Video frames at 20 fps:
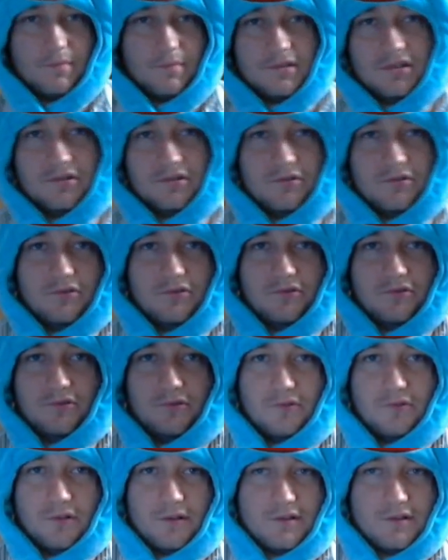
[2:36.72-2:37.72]

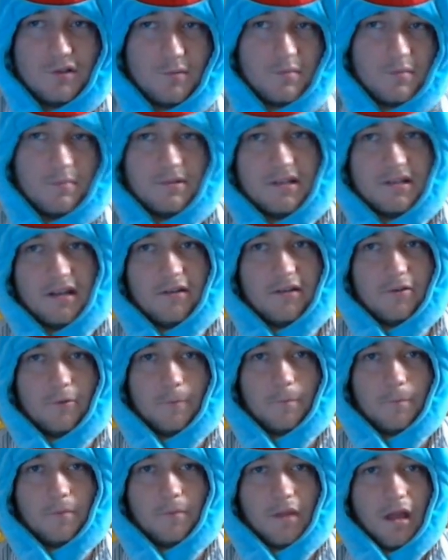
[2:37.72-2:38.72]
to Super Potato,
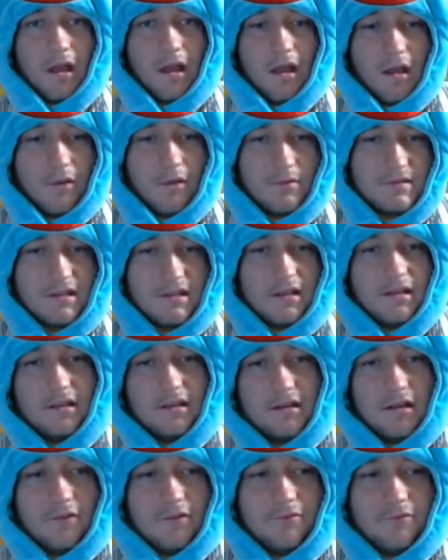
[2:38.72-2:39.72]
I was lucky
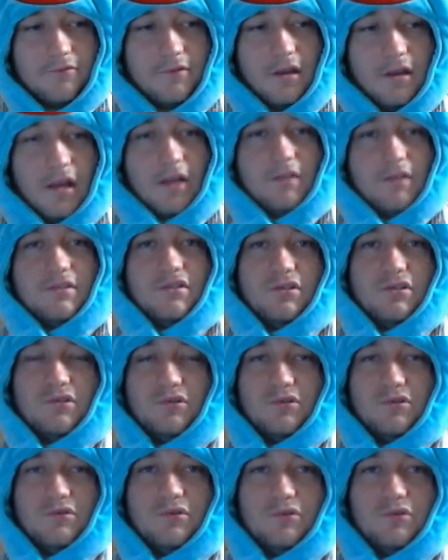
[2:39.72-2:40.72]
enough
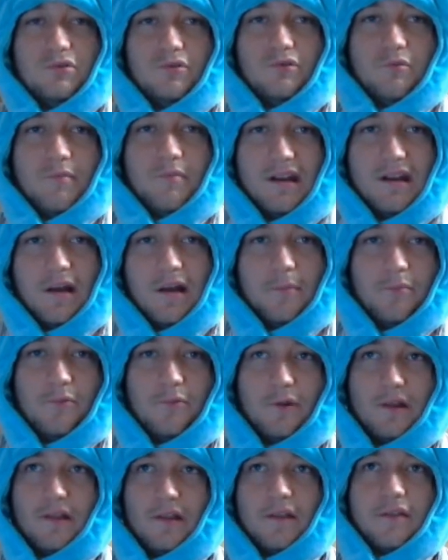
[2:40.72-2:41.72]
to meet up
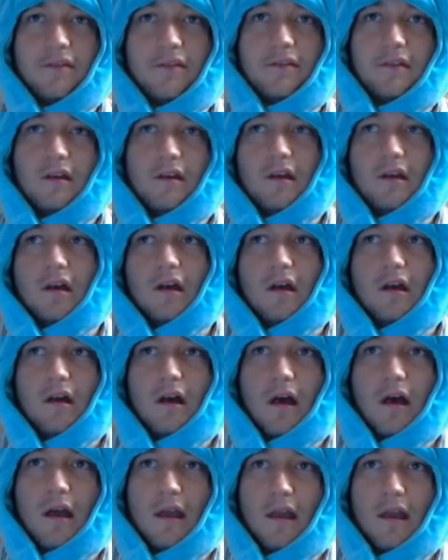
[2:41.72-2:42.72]
with
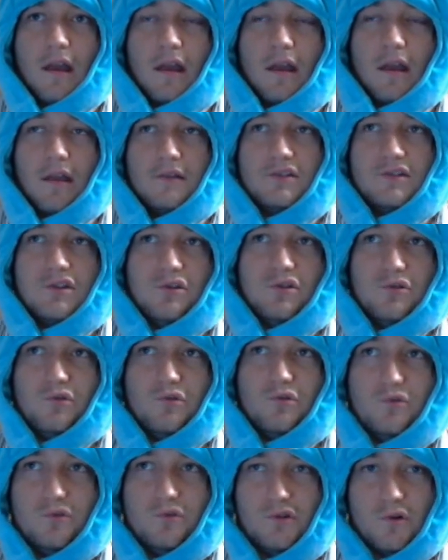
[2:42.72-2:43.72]
uh,
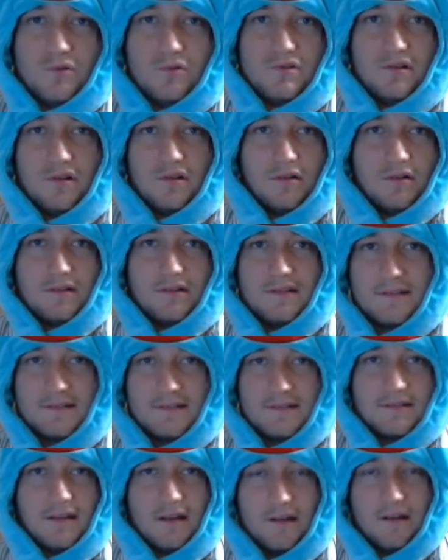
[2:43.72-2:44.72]
two Dojin
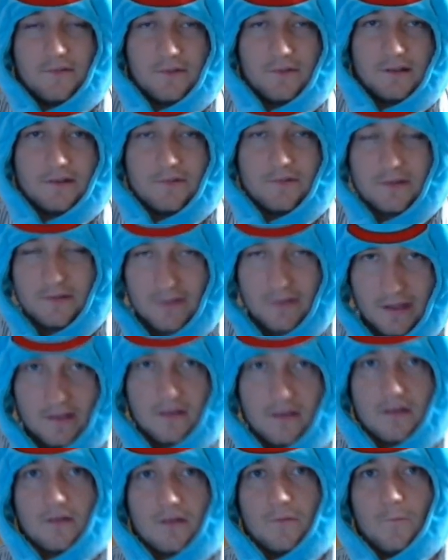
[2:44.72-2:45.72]
artists that I really, really
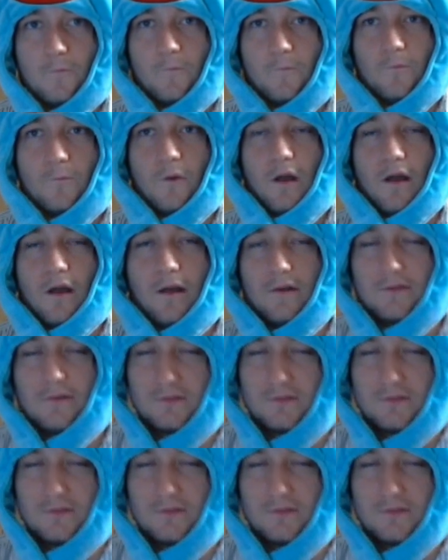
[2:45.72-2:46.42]
like. Uh,